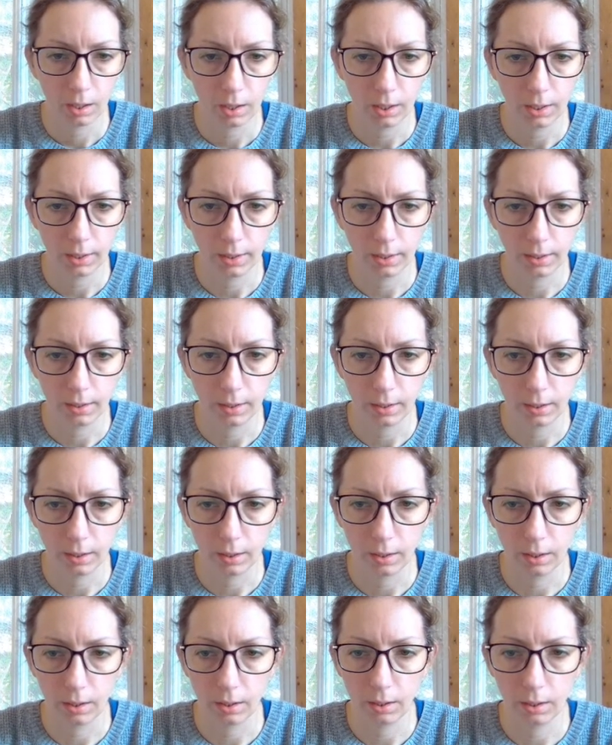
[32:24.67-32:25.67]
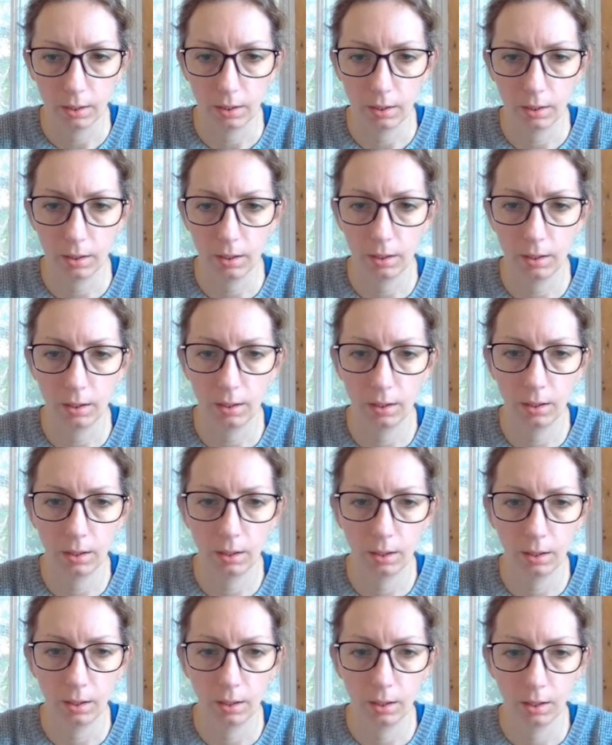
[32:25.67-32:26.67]
And then
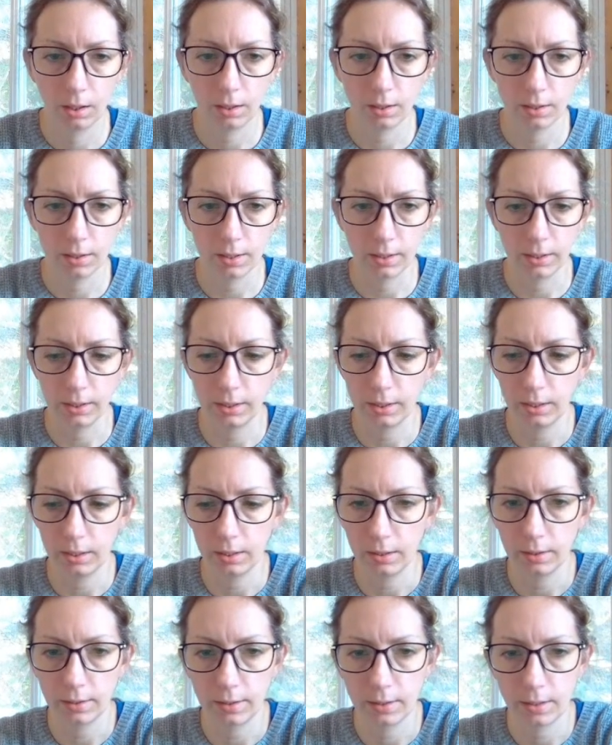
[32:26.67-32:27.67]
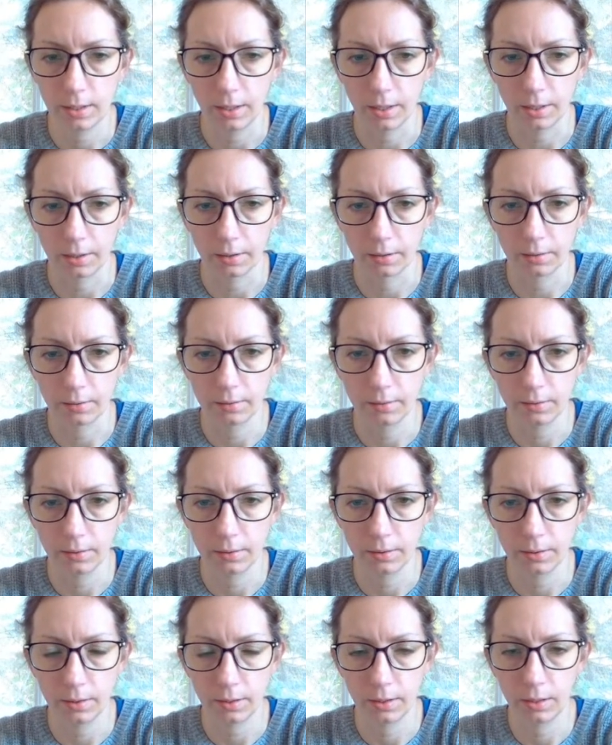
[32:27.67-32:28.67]
I can delete these
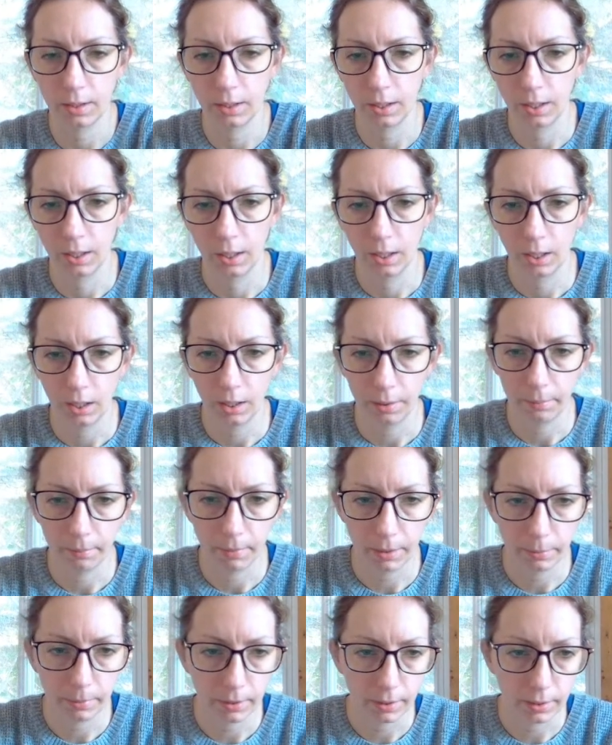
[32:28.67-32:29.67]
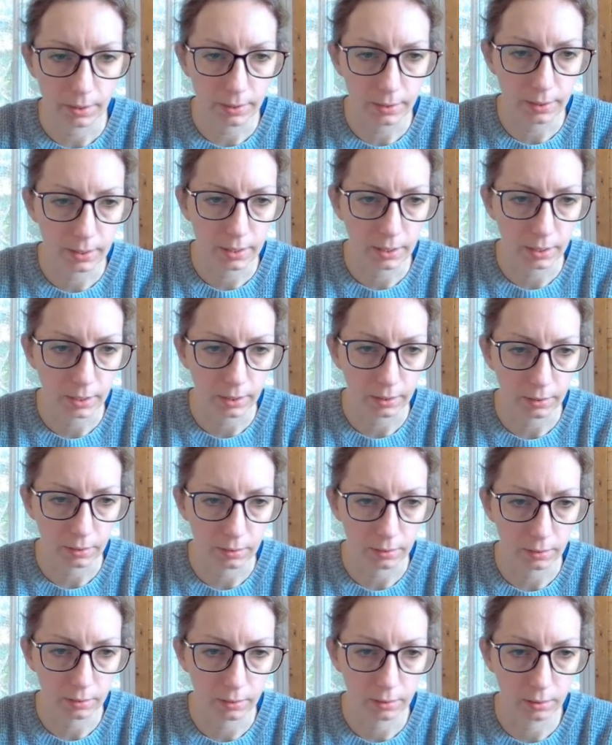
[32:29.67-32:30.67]
tiles, and maybe this
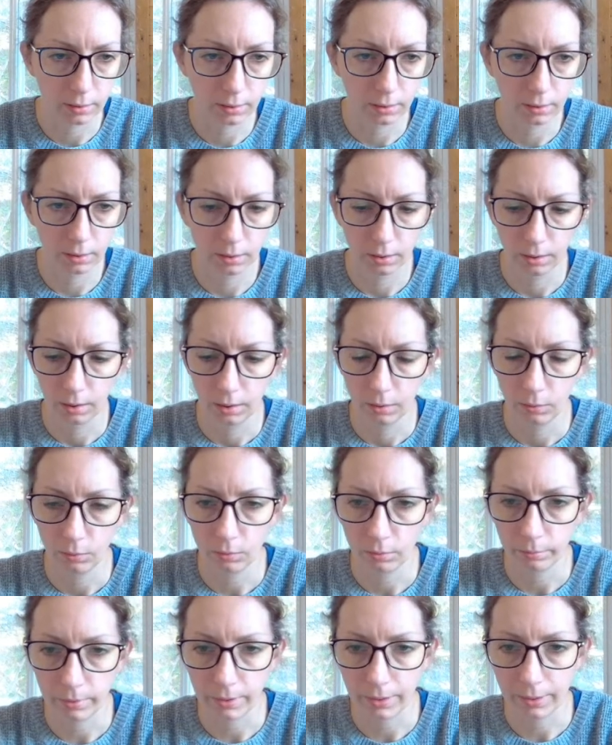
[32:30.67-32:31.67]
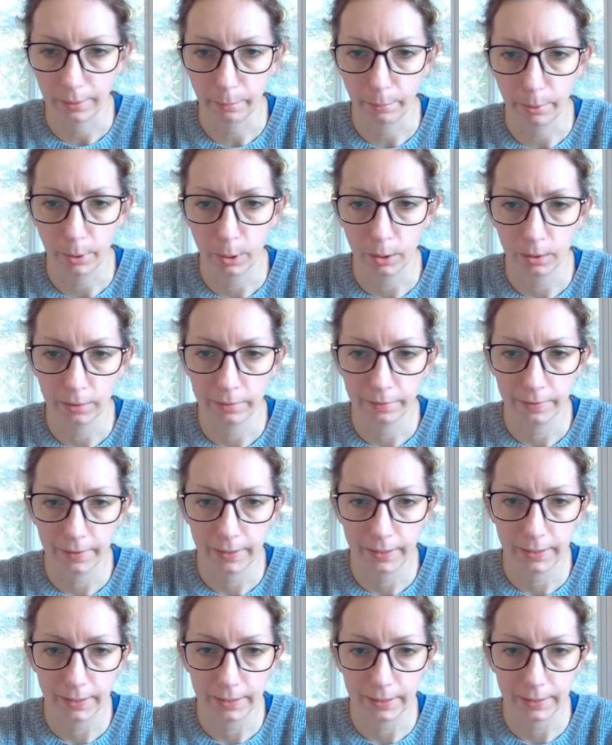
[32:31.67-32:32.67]
tile will be the
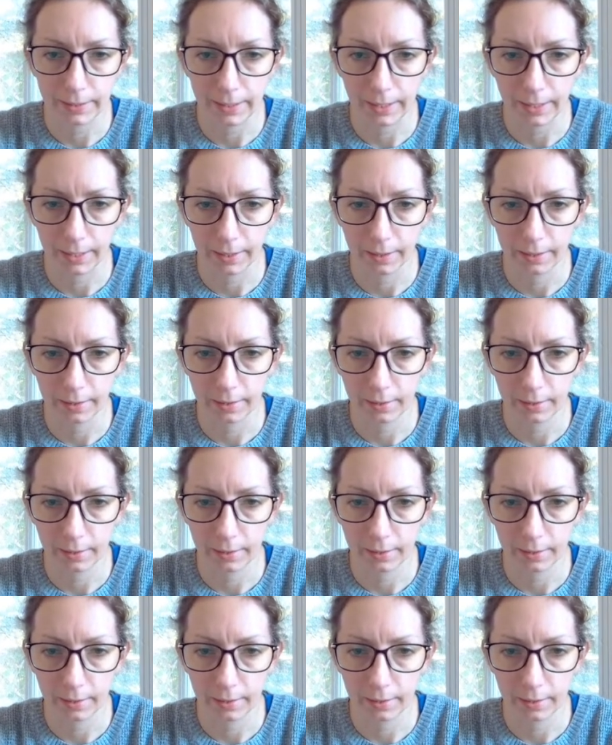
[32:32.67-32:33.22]
perfect length.